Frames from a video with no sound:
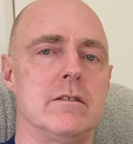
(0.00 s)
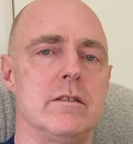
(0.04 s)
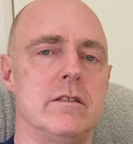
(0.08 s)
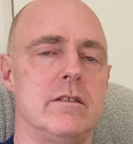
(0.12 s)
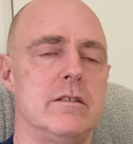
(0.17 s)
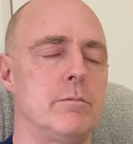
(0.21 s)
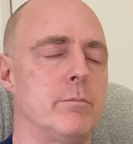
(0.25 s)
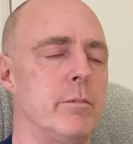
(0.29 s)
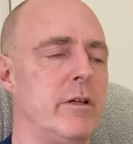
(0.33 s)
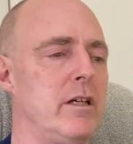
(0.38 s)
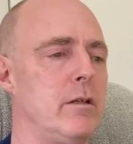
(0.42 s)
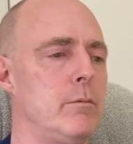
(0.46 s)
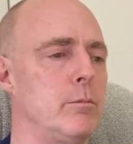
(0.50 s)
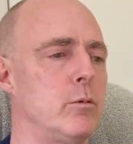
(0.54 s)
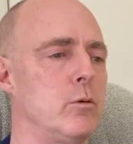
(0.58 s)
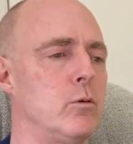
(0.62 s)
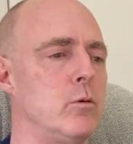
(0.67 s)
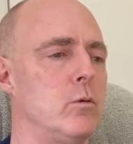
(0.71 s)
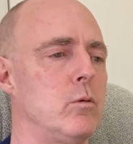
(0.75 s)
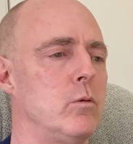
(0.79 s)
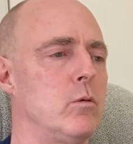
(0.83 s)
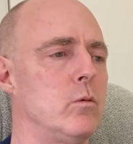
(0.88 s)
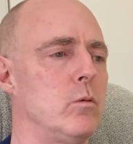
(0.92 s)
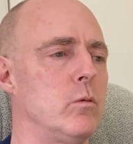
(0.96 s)
these
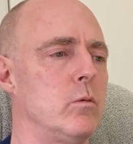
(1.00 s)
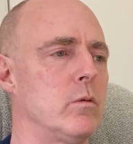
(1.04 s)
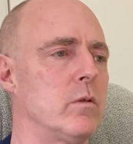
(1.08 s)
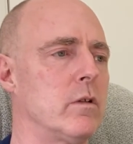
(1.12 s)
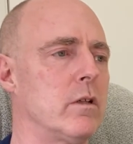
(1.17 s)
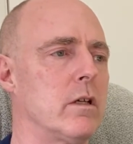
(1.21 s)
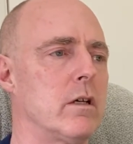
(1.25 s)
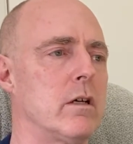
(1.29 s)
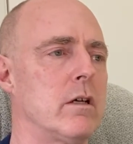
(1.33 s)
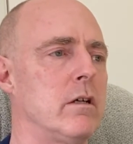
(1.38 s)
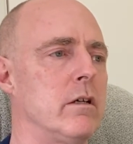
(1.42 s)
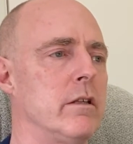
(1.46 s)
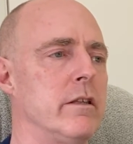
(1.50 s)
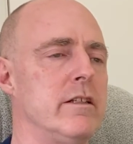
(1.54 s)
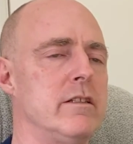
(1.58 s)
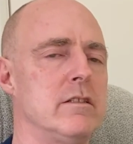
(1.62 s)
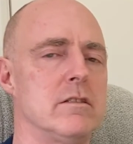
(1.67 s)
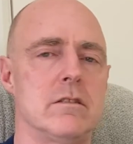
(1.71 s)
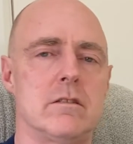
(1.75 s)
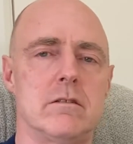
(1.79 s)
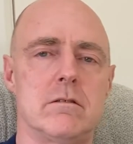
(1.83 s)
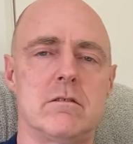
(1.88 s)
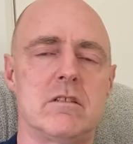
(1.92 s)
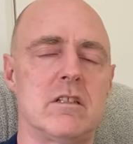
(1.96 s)
people, and
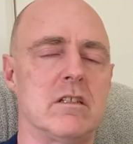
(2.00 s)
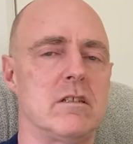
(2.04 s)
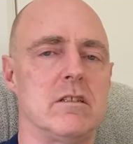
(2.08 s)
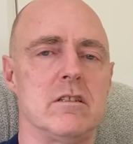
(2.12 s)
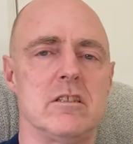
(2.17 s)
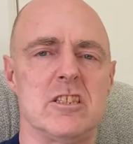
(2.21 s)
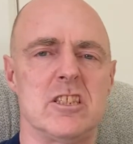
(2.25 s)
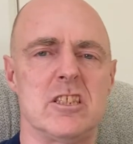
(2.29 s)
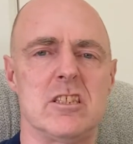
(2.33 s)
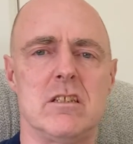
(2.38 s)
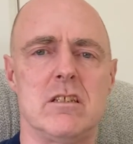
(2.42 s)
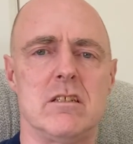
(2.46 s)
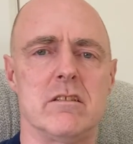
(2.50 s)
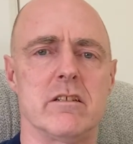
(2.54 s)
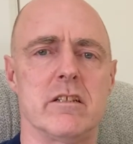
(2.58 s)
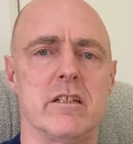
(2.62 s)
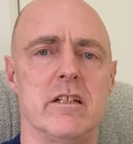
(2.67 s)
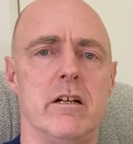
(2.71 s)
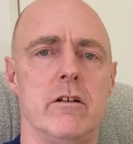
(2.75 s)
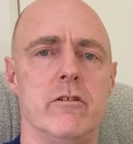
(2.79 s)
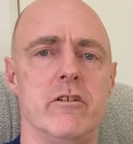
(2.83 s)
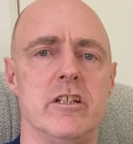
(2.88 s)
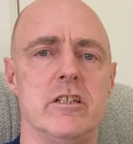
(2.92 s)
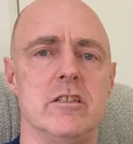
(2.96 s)
this kind of charter
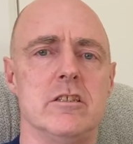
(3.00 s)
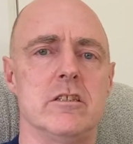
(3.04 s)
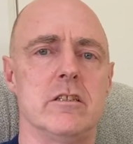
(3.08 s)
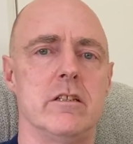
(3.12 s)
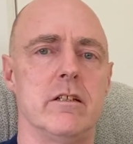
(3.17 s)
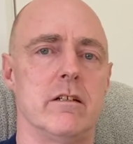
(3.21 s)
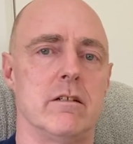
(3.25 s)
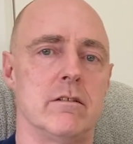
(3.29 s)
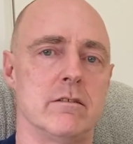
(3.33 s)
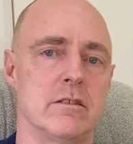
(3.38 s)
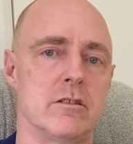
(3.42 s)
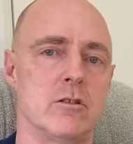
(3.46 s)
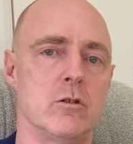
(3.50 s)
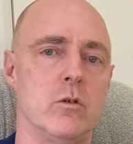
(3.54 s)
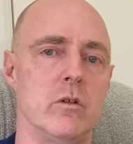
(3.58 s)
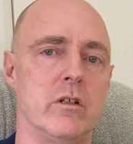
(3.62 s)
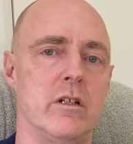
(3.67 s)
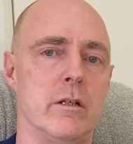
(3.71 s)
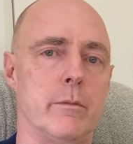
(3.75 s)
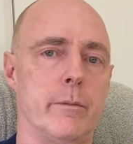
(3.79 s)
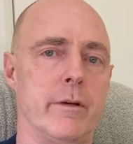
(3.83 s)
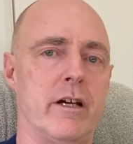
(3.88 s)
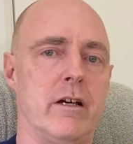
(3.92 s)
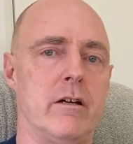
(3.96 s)
coercion that I was
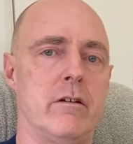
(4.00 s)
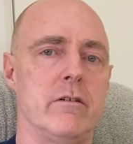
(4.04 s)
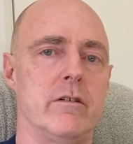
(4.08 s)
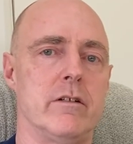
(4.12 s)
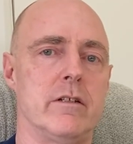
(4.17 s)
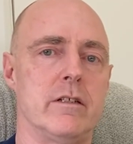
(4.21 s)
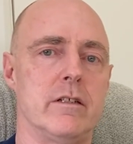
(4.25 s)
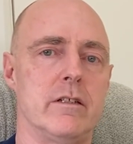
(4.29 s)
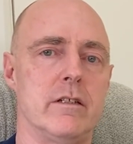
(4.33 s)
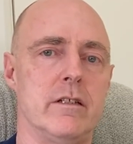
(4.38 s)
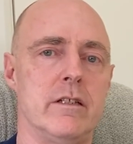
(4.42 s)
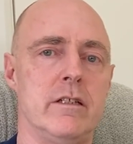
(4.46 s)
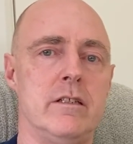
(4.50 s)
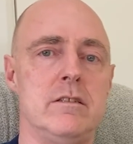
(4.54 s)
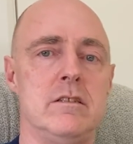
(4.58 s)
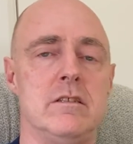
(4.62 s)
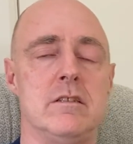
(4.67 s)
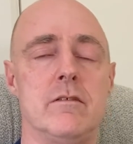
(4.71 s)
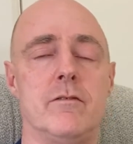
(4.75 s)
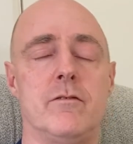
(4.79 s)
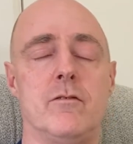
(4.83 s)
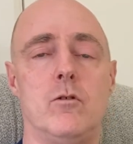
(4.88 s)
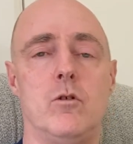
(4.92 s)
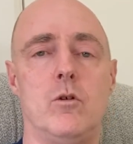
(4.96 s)
talking about,
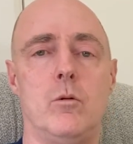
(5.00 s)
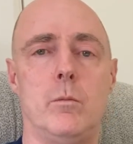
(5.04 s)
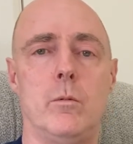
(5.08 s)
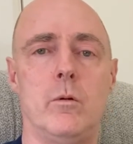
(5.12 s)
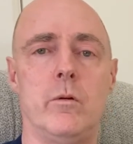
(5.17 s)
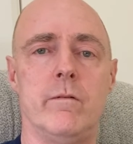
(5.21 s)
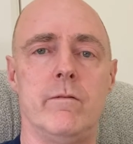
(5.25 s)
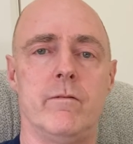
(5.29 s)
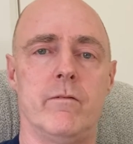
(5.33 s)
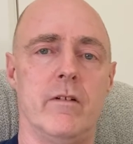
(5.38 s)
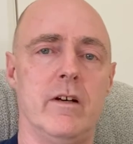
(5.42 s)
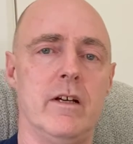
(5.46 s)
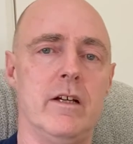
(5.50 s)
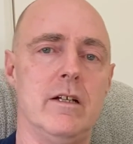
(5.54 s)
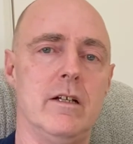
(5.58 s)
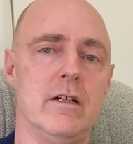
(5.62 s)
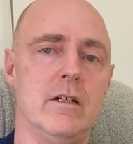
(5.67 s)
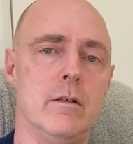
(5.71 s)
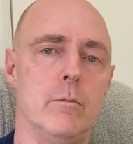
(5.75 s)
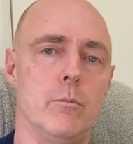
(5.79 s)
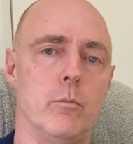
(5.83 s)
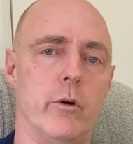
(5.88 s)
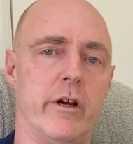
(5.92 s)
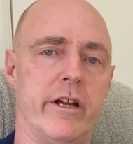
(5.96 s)
is a form of
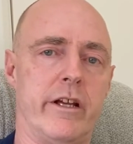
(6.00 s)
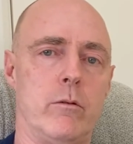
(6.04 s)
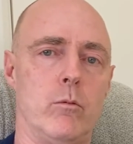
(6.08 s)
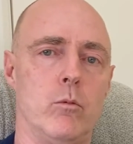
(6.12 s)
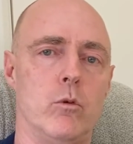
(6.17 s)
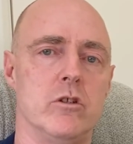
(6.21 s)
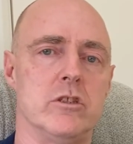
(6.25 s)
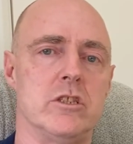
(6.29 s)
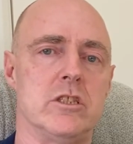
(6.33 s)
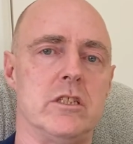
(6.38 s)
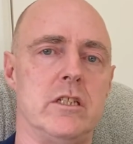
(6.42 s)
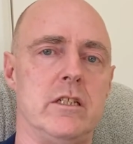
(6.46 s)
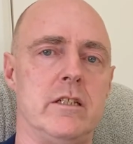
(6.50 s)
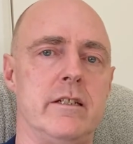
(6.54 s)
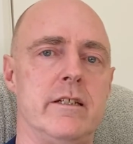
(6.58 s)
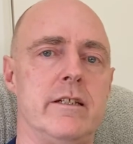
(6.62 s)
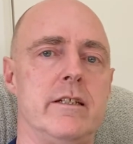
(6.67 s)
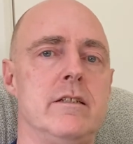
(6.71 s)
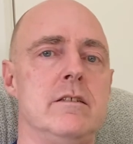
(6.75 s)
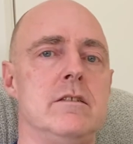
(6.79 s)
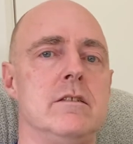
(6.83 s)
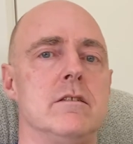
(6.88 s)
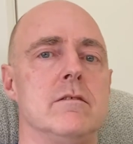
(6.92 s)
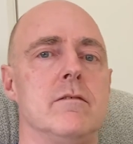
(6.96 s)
brainwashing,
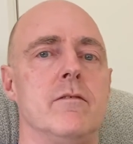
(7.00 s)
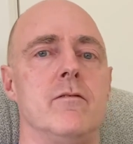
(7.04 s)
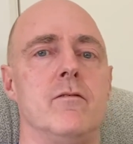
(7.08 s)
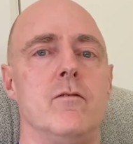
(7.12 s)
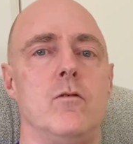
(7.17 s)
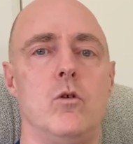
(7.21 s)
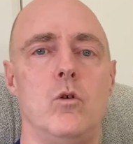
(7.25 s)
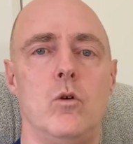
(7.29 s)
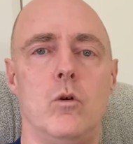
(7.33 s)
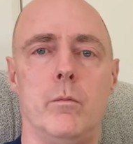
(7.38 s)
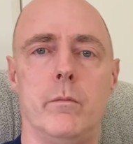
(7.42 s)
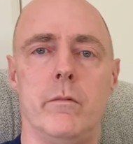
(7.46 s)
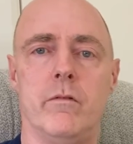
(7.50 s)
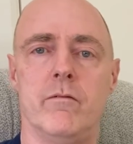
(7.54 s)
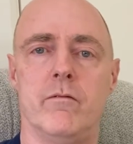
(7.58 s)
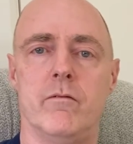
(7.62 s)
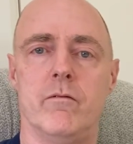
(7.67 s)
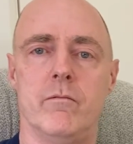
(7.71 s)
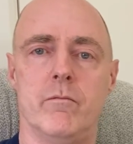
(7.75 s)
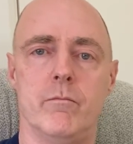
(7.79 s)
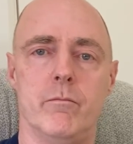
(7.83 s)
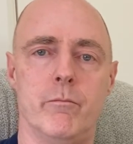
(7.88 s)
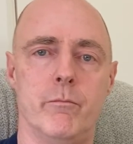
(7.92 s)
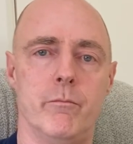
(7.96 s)
it is a form of
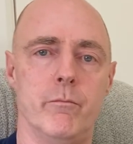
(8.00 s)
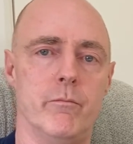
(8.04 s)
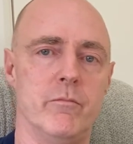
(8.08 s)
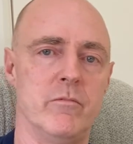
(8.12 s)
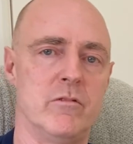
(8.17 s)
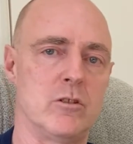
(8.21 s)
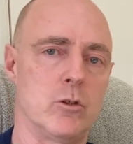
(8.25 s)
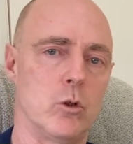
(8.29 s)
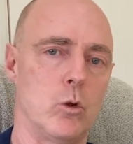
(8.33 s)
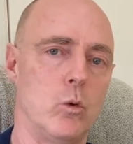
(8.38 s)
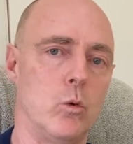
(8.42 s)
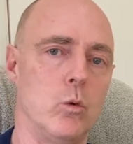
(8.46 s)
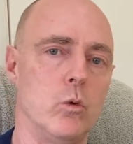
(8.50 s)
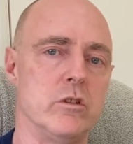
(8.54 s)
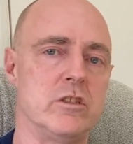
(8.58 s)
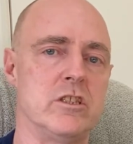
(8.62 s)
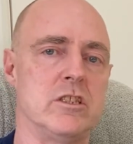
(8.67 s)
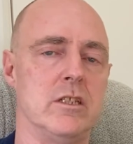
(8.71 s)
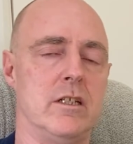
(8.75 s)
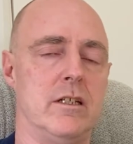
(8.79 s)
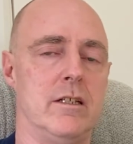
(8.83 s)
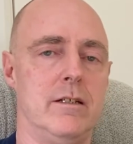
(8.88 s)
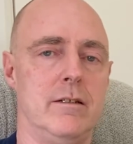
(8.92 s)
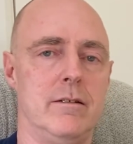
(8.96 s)

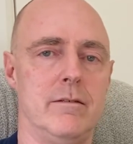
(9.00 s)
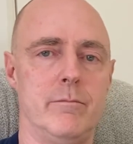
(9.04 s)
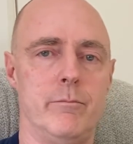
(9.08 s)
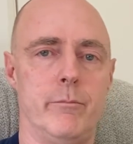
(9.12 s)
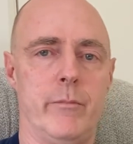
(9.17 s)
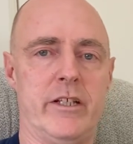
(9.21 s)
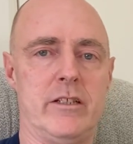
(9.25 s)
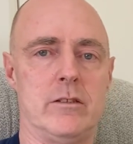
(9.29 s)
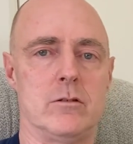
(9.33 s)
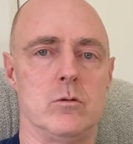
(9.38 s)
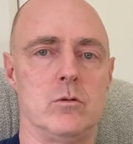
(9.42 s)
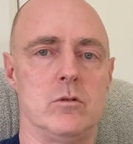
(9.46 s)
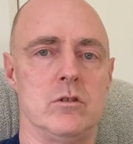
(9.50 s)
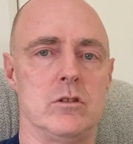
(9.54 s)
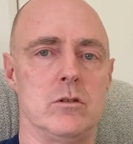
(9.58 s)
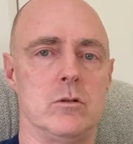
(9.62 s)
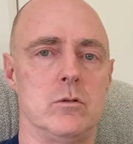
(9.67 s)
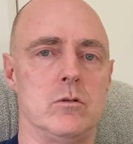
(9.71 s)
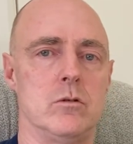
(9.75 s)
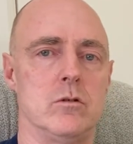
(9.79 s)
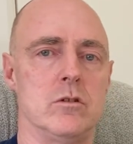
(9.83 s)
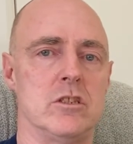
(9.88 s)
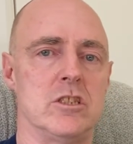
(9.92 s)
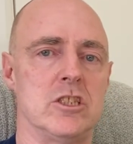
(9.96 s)
torture, mental
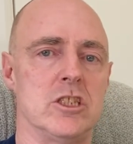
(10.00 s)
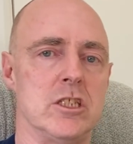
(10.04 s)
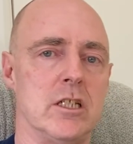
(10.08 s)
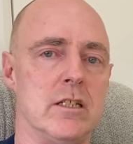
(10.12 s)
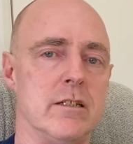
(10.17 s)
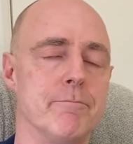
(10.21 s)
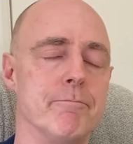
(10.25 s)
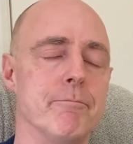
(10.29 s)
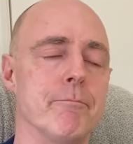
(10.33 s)
torture.